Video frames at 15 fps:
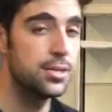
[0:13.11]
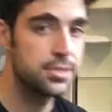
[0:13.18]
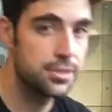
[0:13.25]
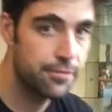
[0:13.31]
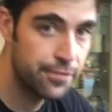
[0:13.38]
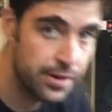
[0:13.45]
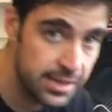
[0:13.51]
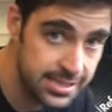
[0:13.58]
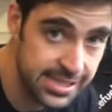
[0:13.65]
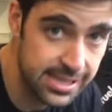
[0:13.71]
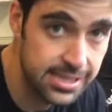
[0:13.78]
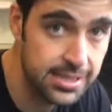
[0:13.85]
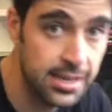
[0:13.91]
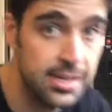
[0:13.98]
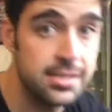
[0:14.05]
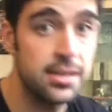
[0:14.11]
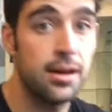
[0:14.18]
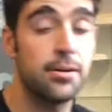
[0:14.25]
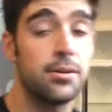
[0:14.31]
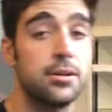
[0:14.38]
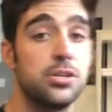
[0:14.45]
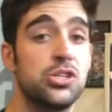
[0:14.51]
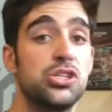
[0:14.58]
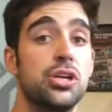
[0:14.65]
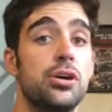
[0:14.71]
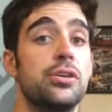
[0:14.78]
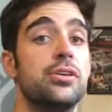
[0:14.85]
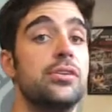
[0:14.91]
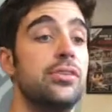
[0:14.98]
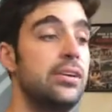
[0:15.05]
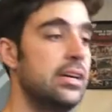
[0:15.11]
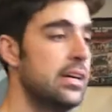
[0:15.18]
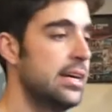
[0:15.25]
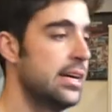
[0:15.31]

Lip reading: So the first exercise I'm going to show you